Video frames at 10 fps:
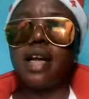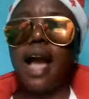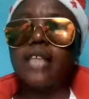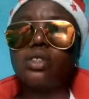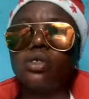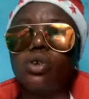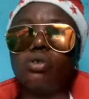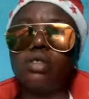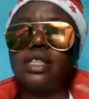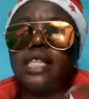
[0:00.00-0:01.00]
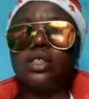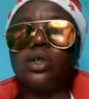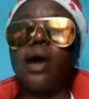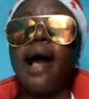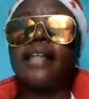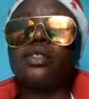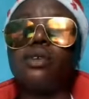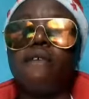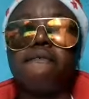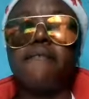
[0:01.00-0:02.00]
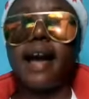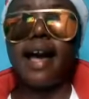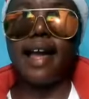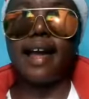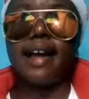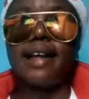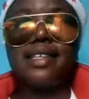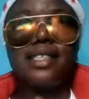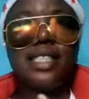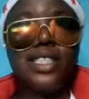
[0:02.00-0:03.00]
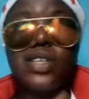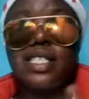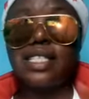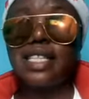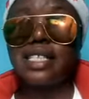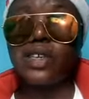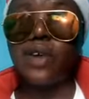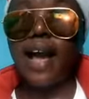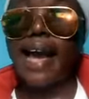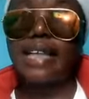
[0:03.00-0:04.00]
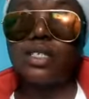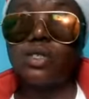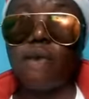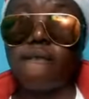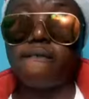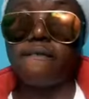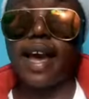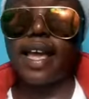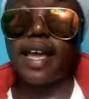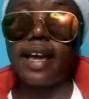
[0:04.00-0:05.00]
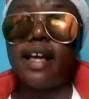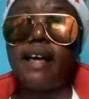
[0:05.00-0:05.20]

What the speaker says: Ask God to set your heart on fire, not setting your heart on fire.